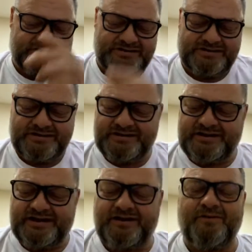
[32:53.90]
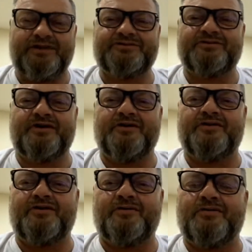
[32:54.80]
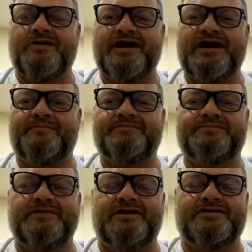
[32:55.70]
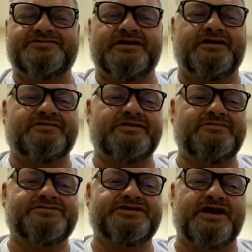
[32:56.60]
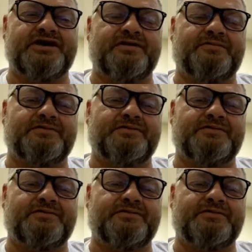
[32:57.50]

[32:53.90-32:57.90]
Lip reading: I went through all the whole crap also. It was terrible.